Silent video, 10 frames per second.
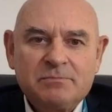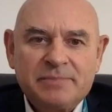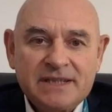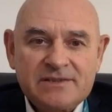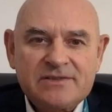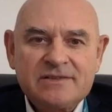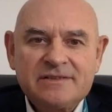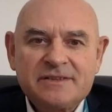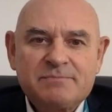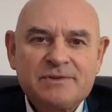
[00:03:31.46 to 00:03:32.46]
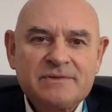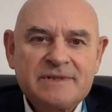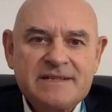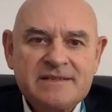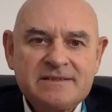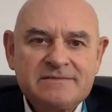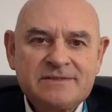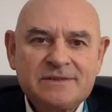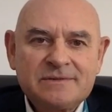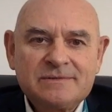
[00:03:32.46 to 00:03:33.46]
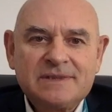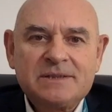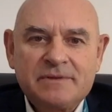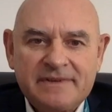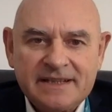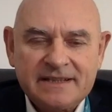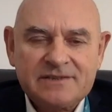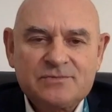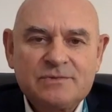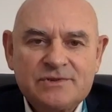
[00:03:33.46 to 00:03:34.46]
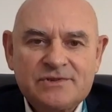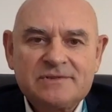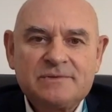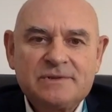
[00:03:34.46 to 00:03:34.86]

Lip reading: picture is progressive, so everything gets worse and